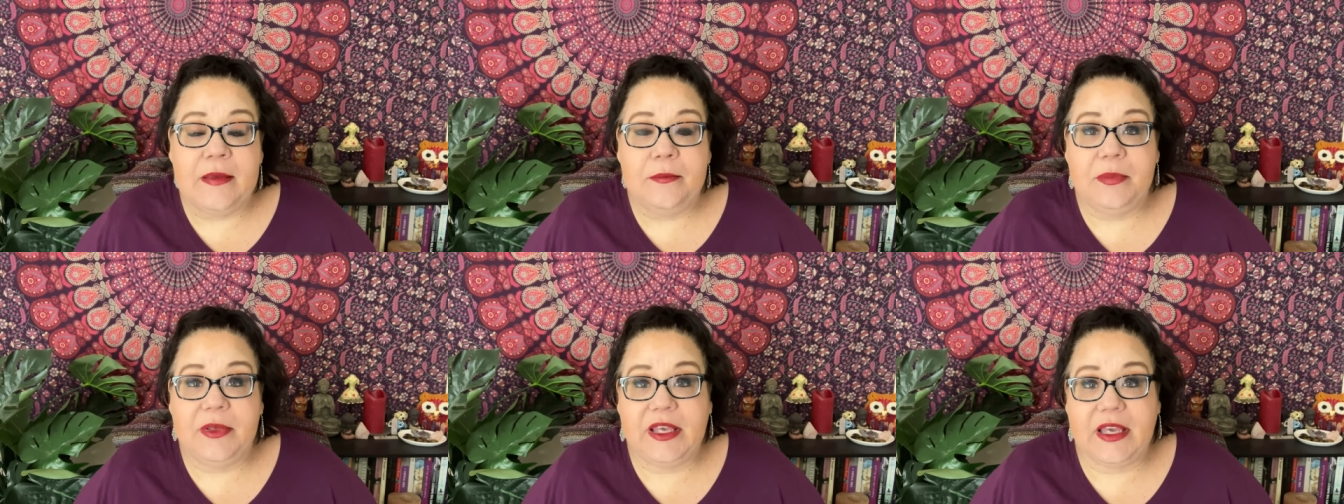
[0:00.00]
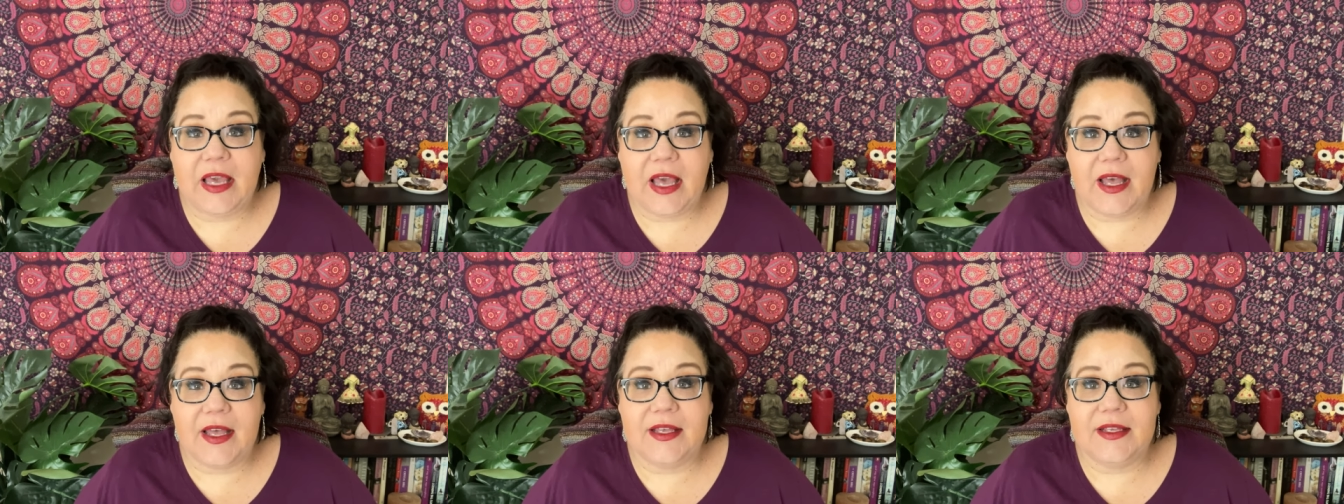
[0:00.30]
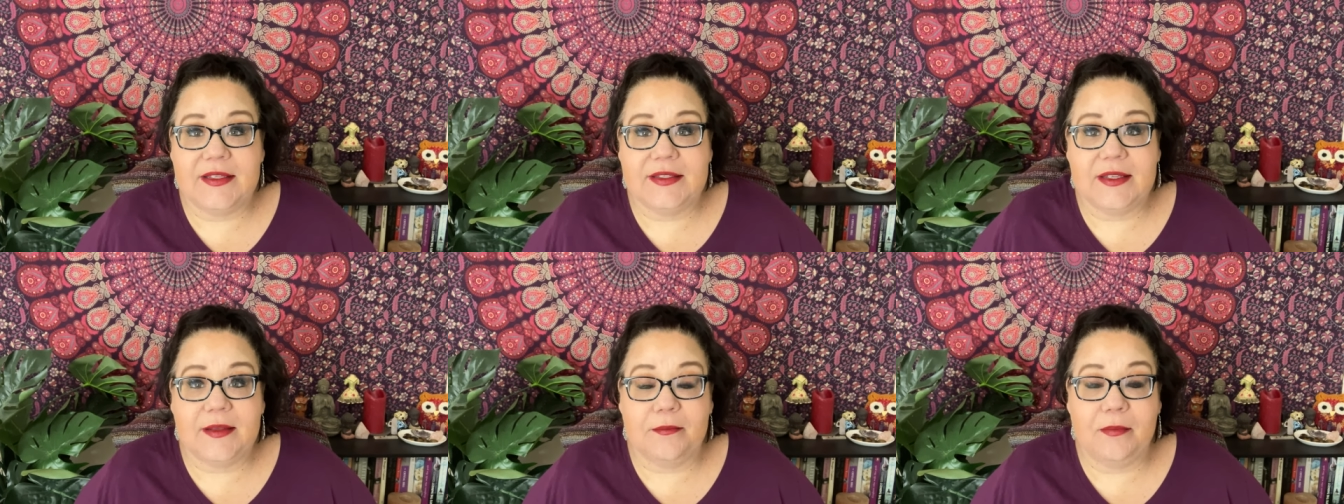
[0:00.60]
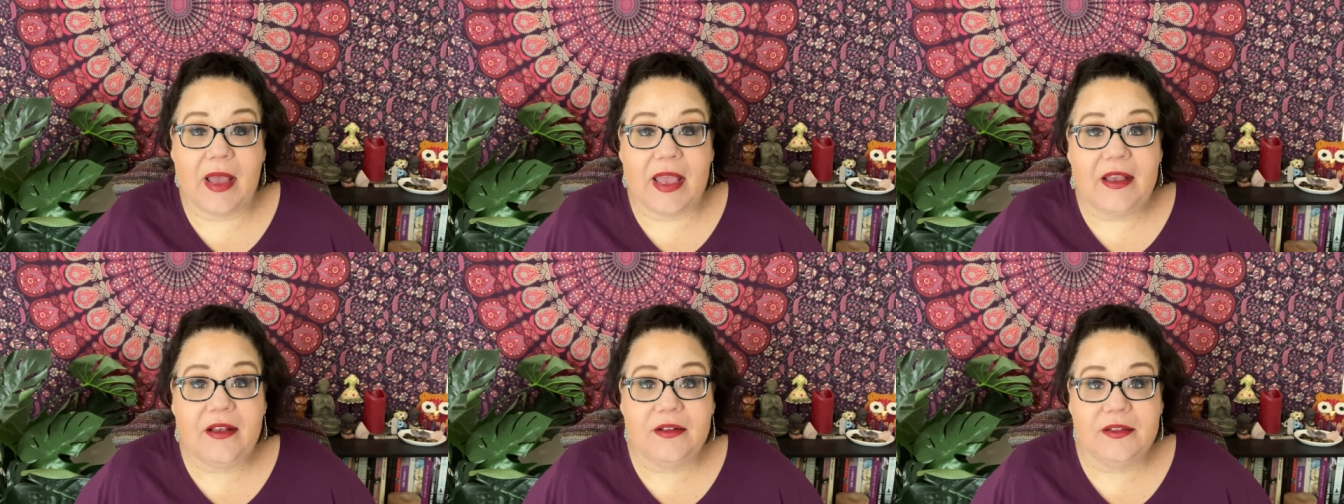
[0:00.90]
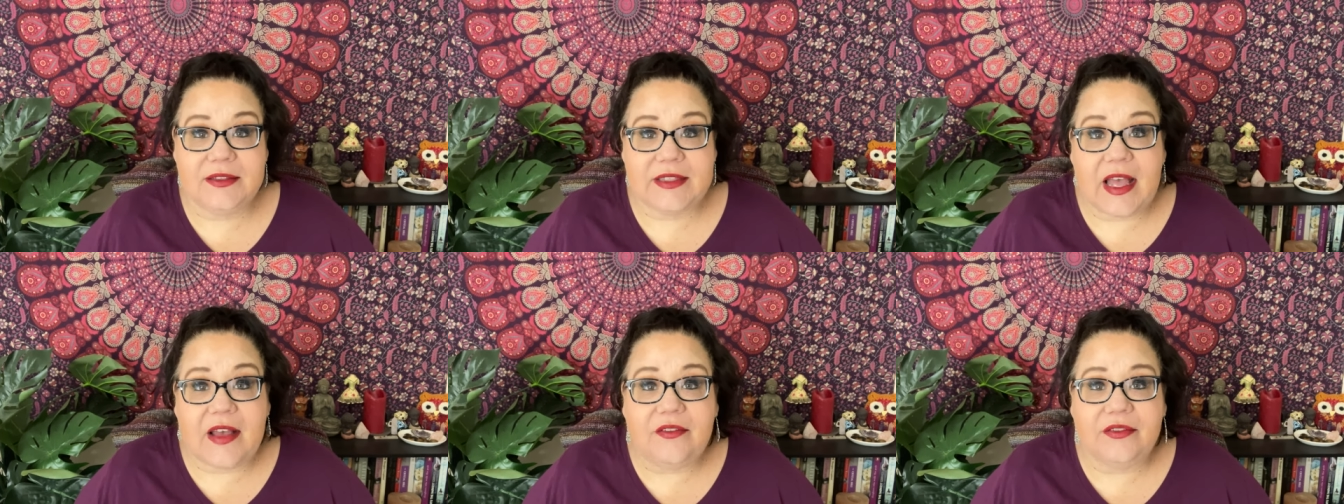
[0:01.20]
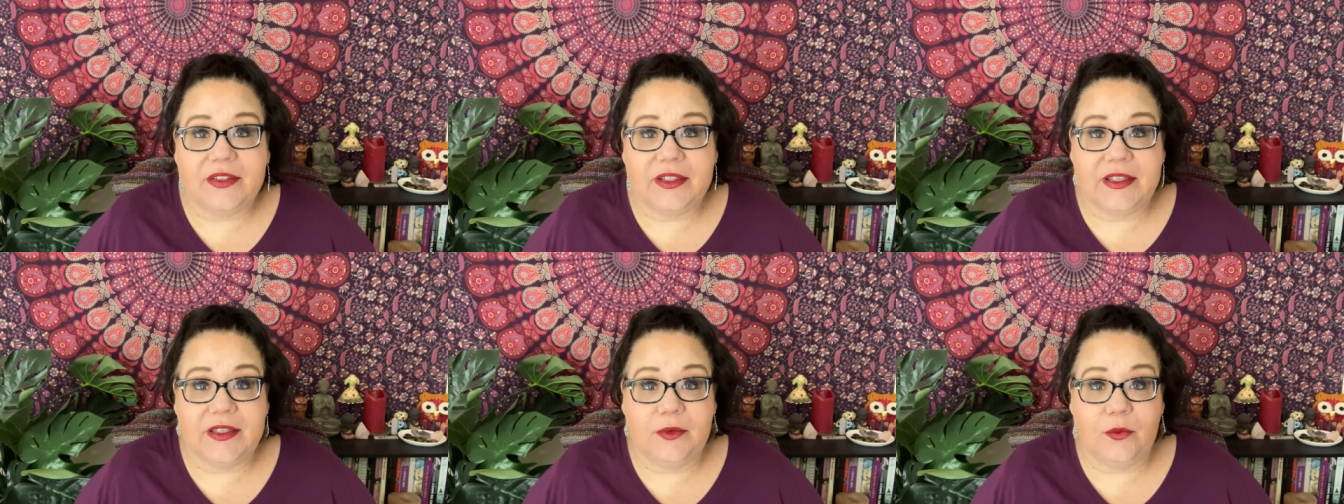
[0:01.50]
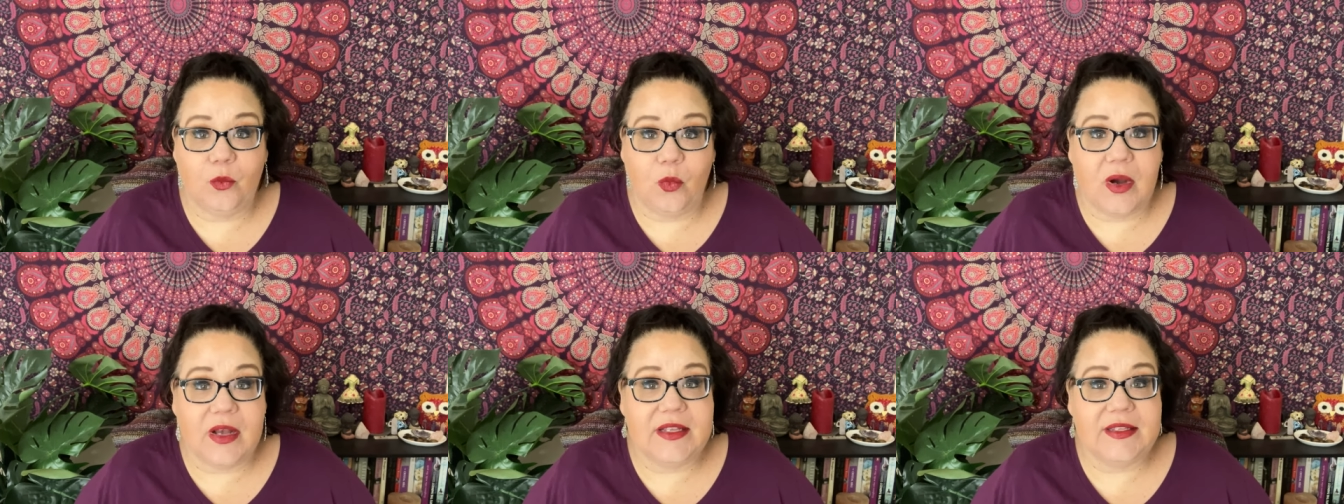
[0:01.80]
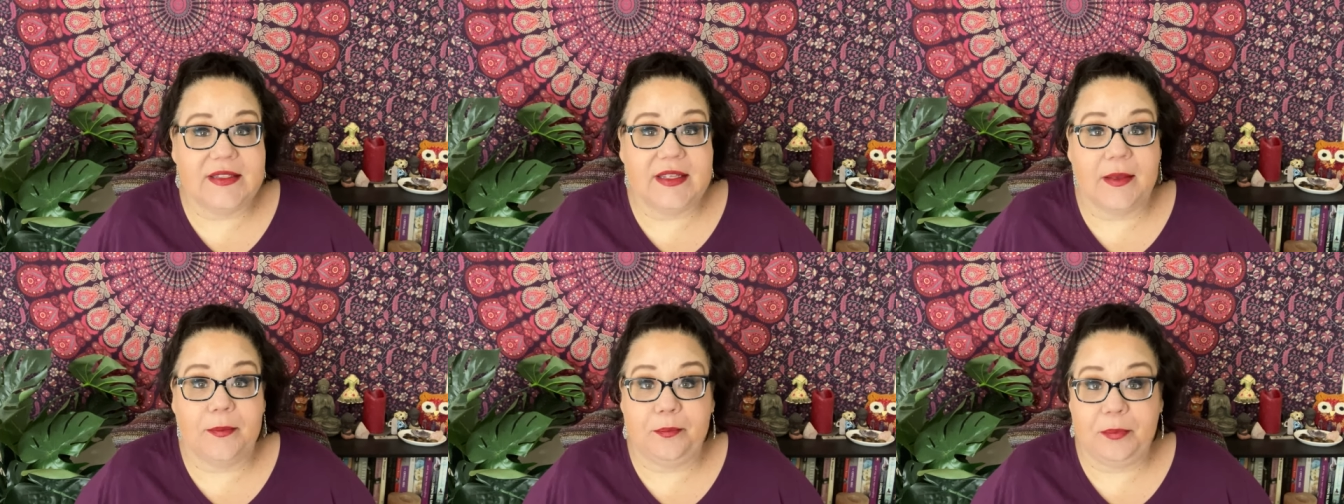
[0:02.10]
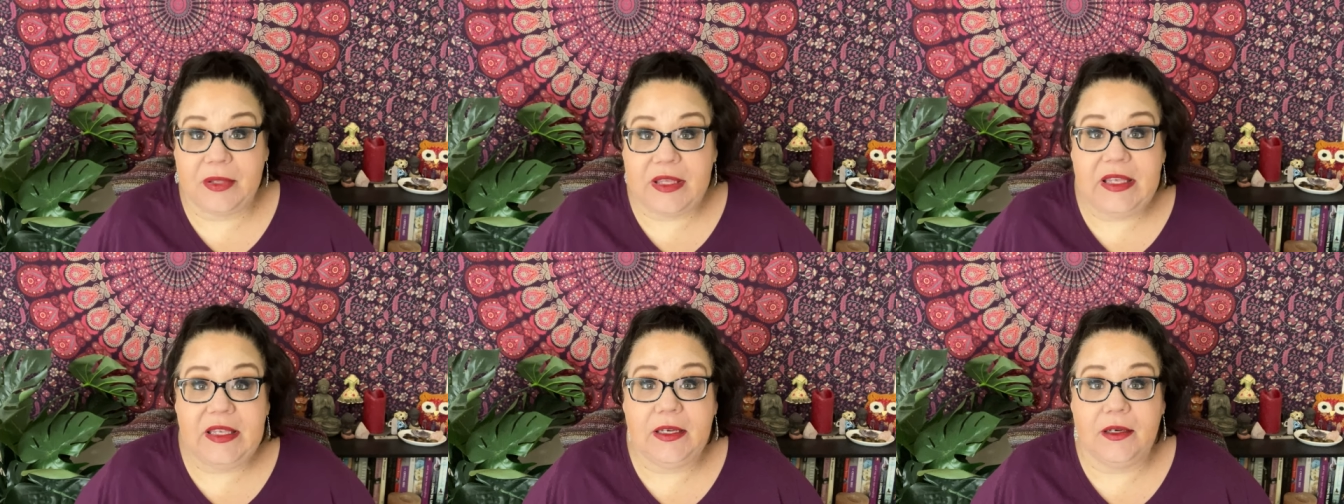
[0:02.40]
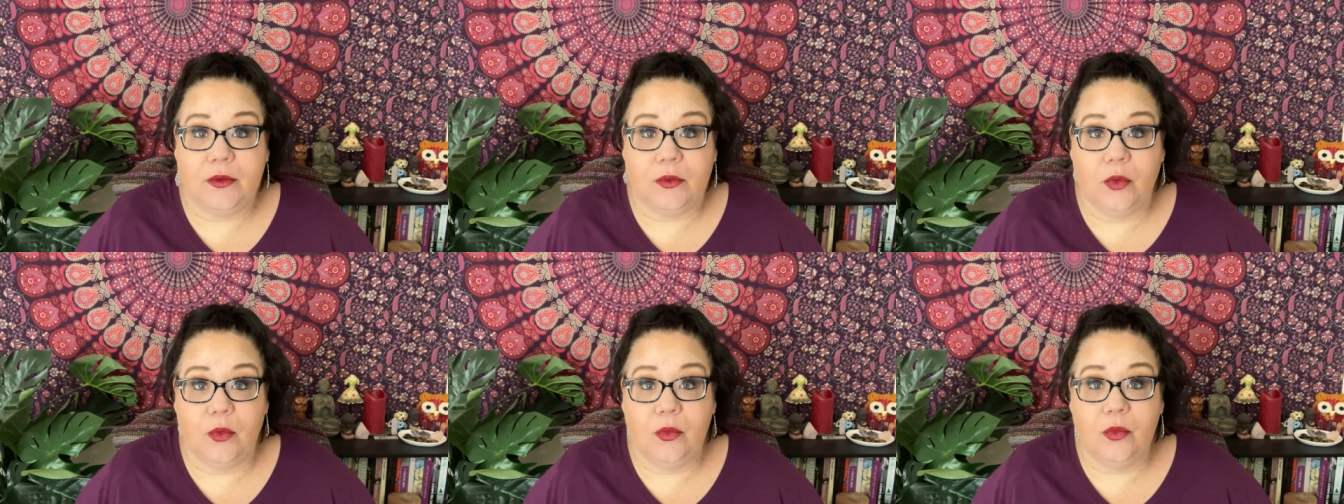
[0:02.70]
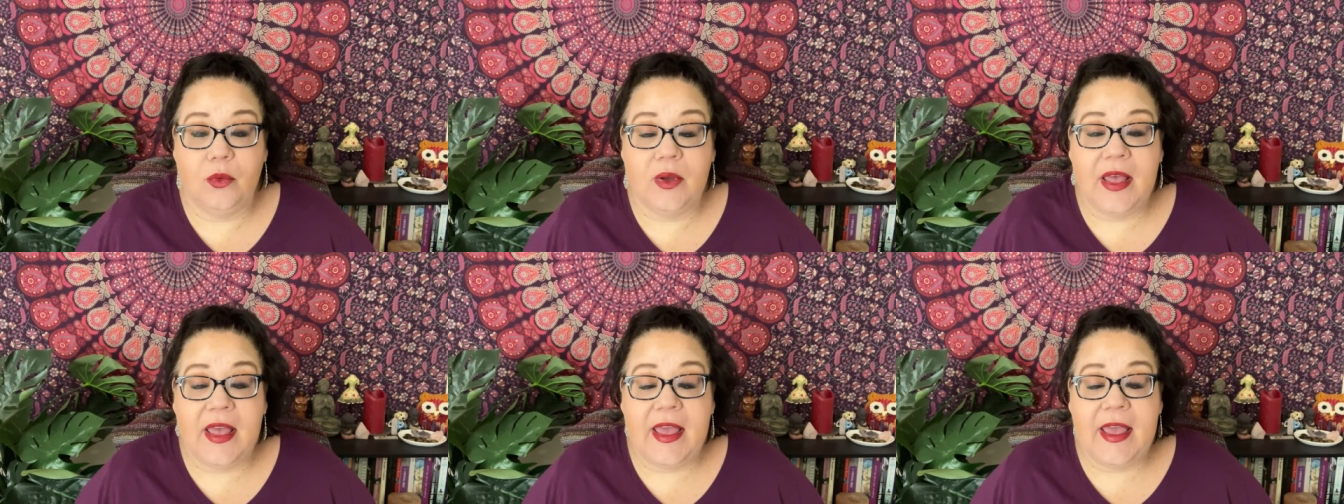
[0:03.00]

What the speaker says: because Michael Devlin was a pedo,